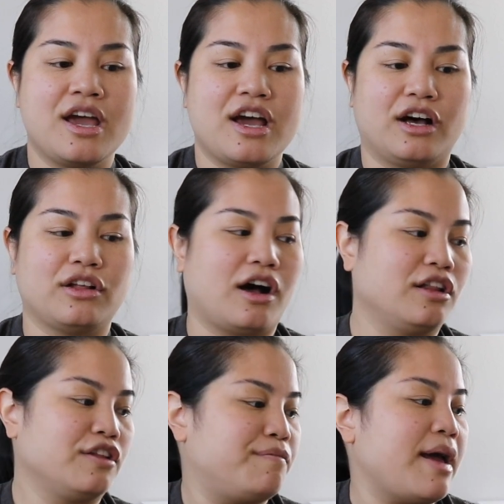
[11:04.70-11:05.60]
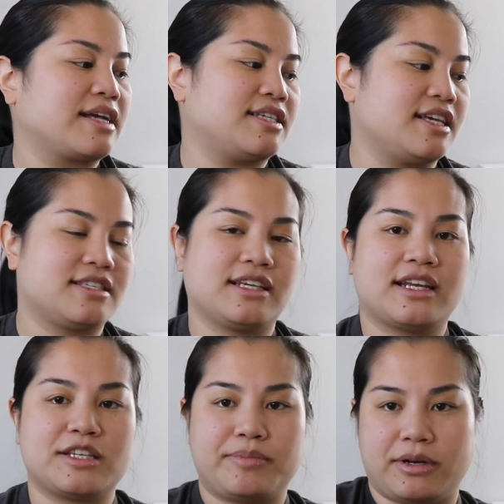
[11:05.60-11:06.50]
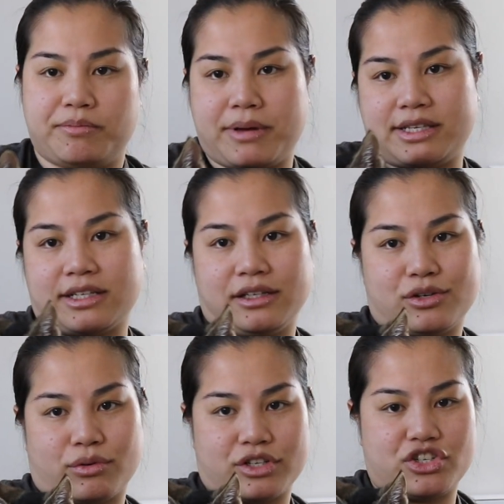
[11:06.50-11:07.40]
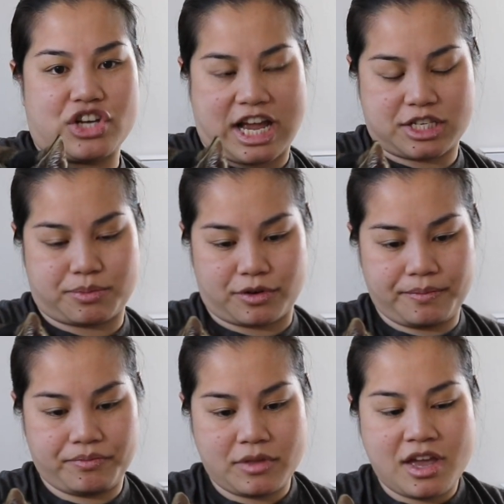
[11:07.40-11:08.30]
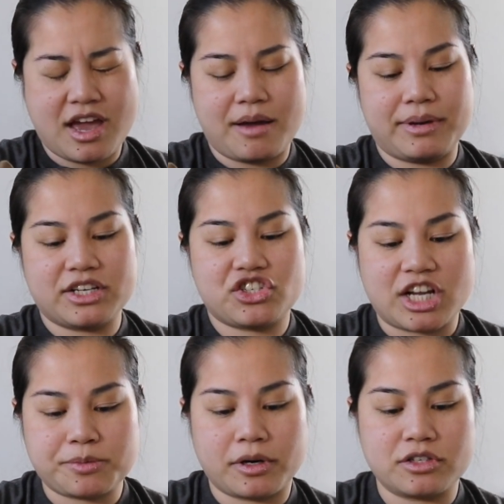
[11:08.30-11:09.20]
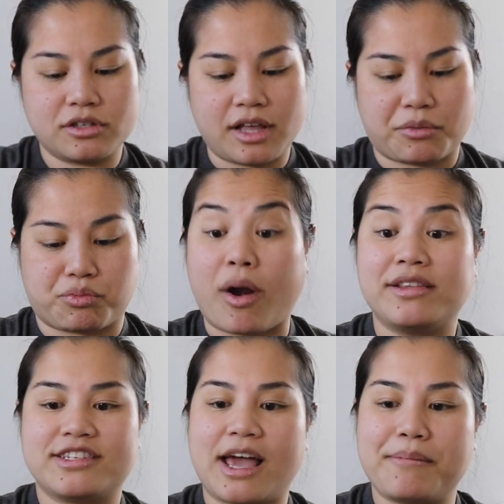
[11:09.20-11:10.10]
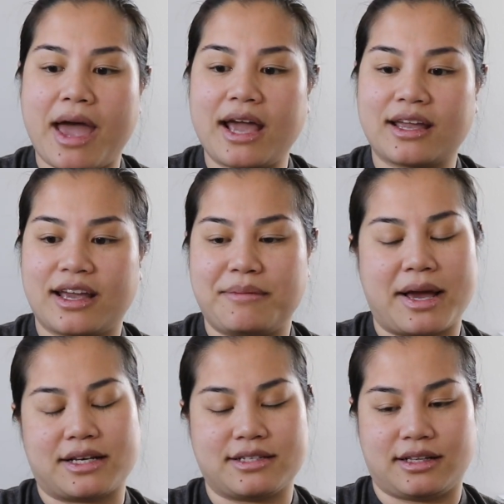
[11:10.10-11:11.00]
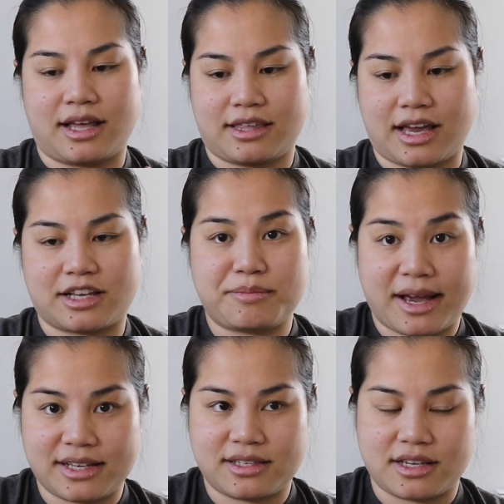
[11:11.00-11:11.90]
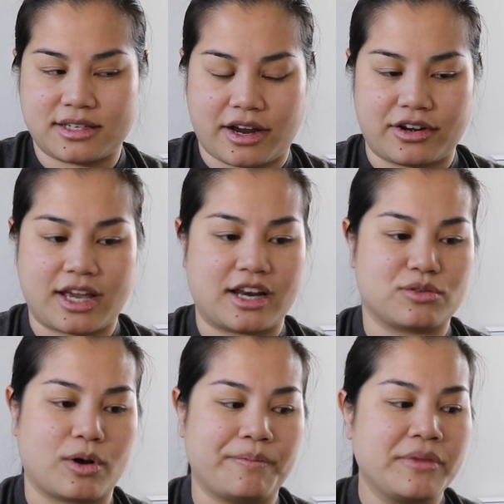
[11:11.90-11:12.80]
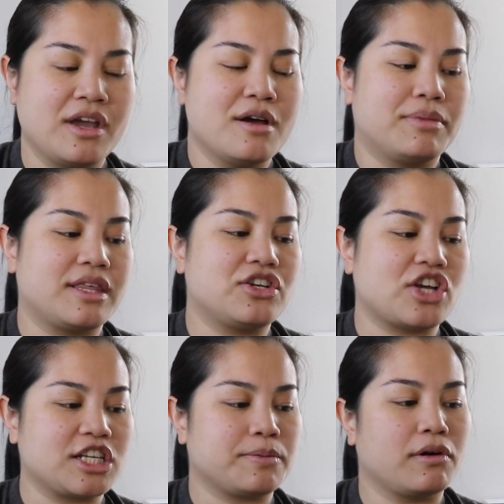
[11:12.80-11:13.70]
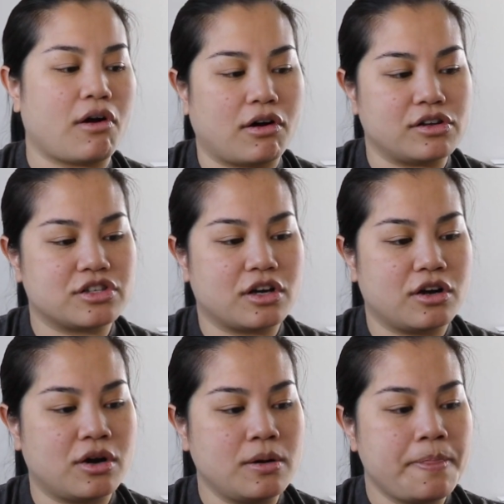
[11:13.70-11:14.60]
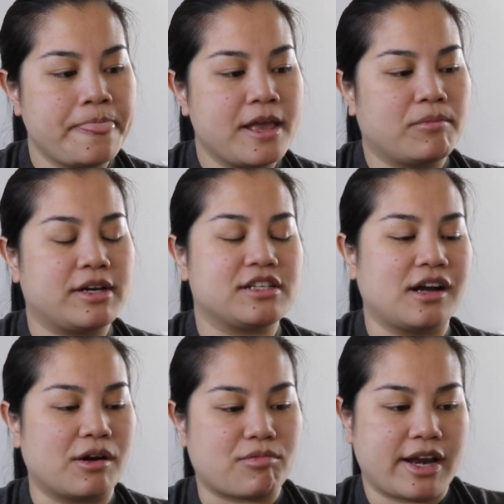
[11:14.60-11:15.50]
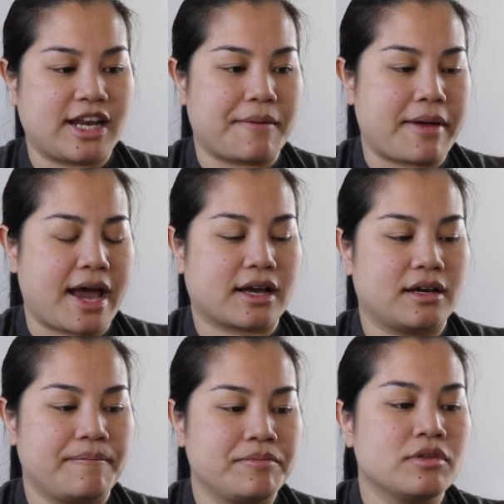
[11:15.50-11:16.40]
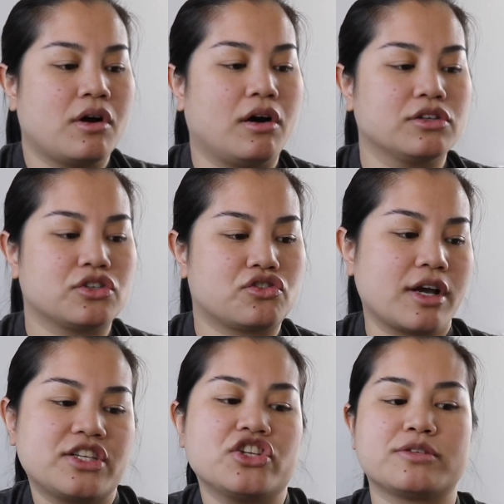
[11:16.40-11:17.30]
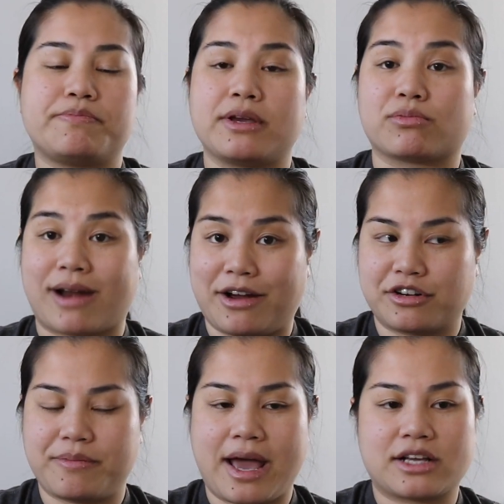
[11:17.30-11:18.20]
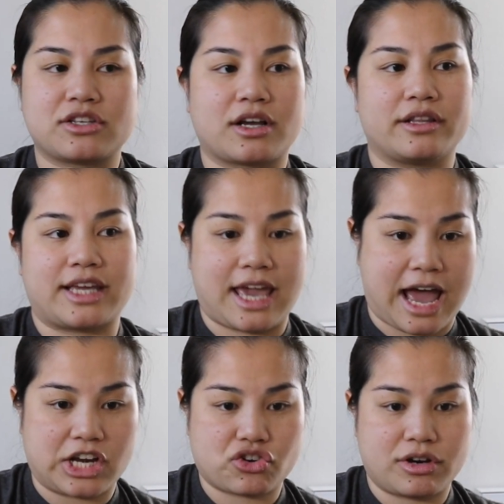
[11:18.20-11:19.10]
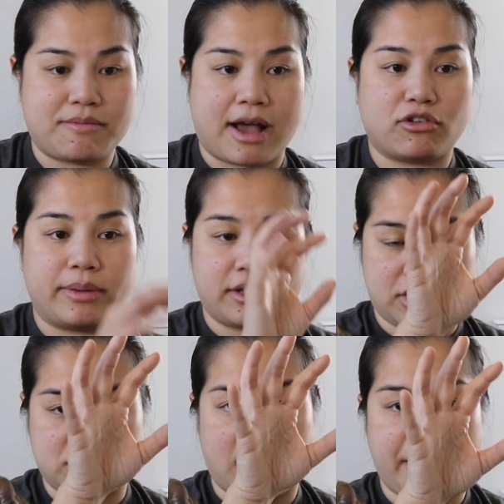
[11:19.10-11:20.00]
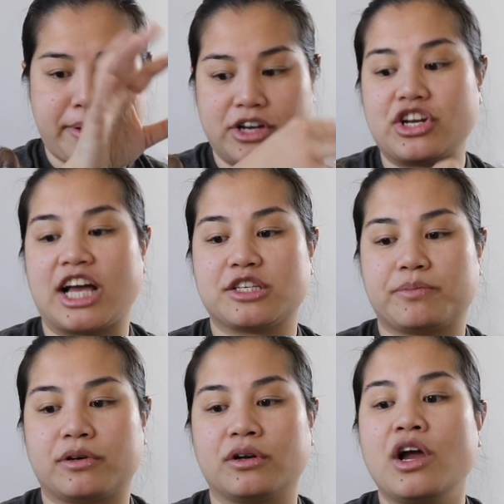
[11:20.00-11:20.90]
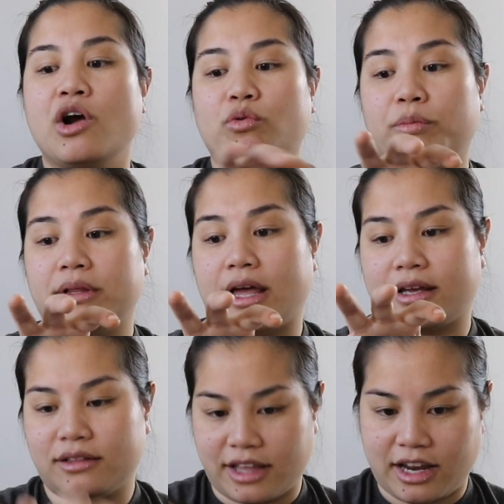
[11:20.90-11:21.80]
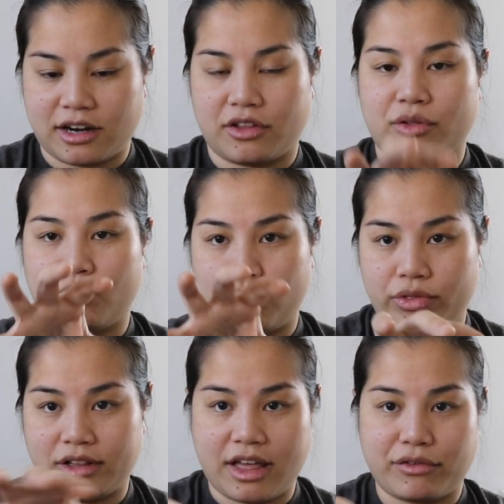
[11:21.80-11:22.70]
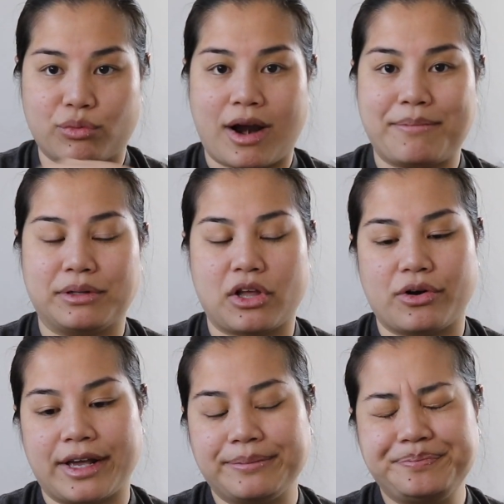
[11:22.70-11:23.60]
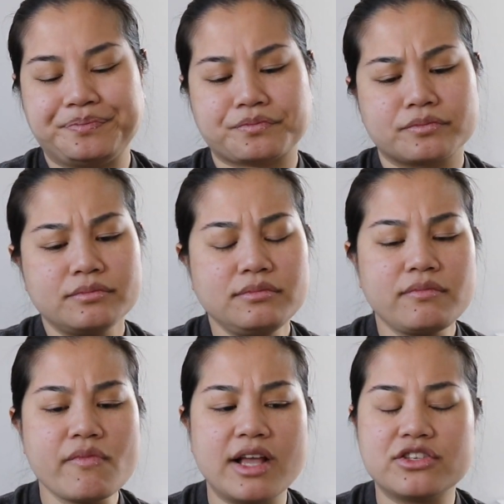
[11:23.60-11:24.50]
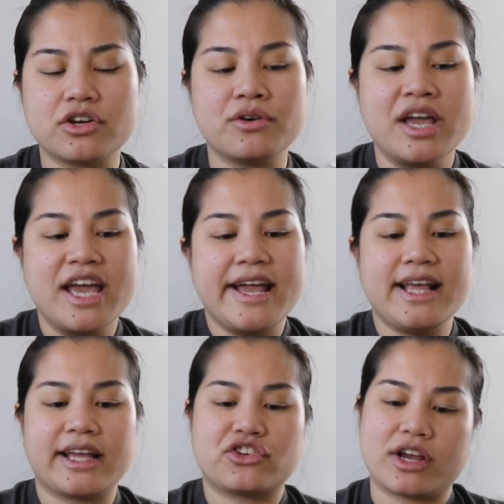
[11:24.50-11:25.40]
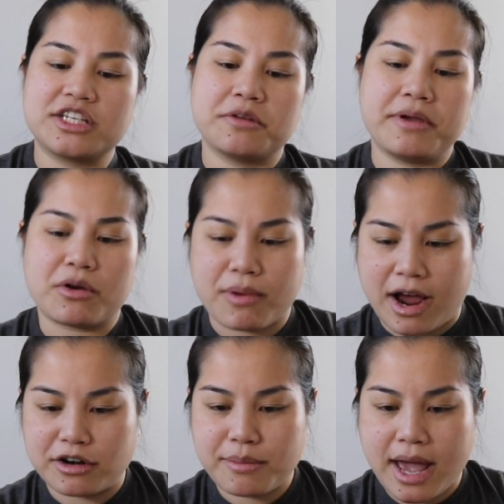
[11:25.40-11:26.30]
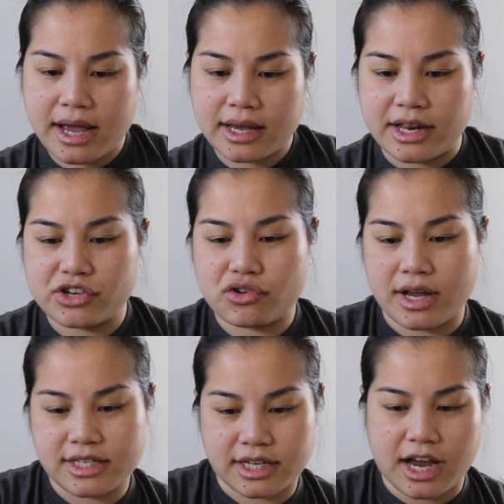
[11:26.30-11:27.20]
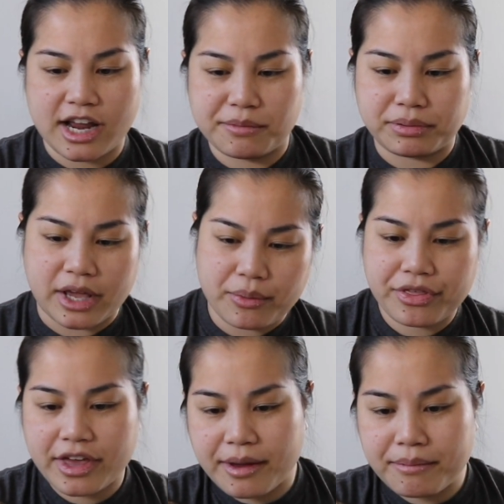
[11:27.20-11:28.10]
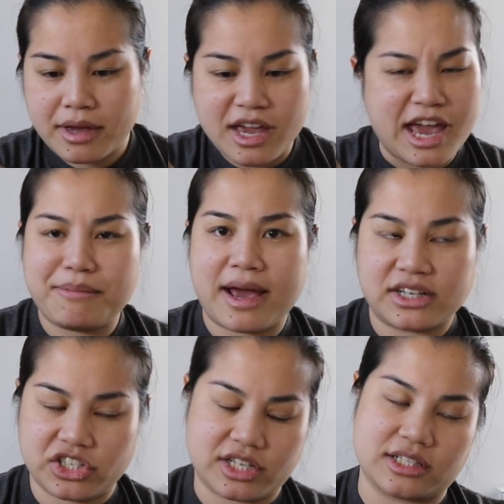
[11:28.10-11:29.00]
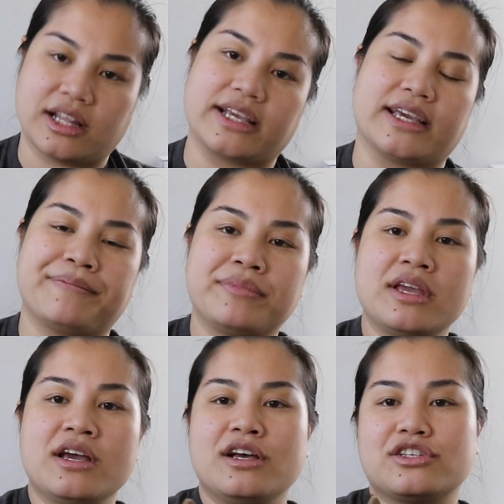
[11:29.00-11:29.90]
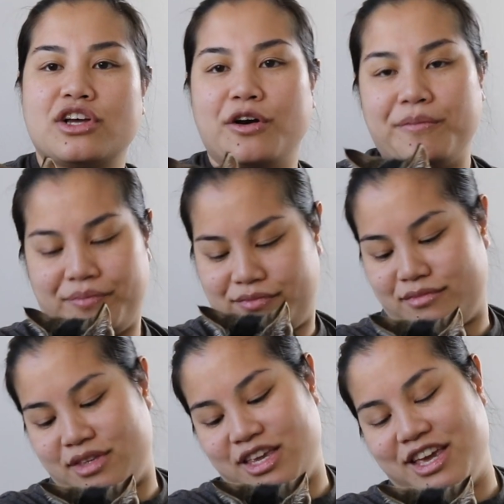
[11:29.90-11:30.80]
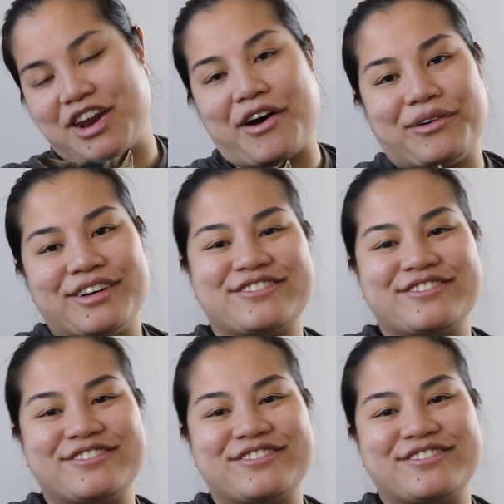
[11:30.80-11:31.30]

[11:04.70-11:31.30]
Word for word: all of Mac's hissing has been basically towards Jasper because Jasper also like runs at Mac and Mac doesn't like that because Mac is a scary cat as well. But then Jasper also, when he's not running at Mac, also tries to just be around Max, like on the cat tree, Mac will be on the top and Jasper will be like laying on the, the level right below him. And so he like tries to be around Mac and tries to kind of play with him and Mac just doesn't like him. So, you know,